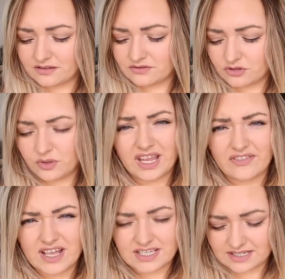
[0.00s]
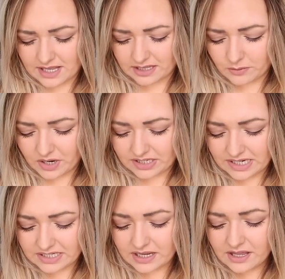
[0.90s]
So yeah, that's exactly what I
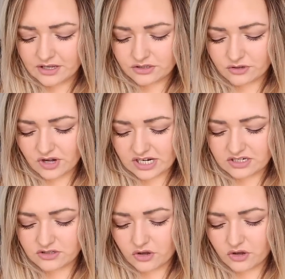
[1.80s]
need. So directions: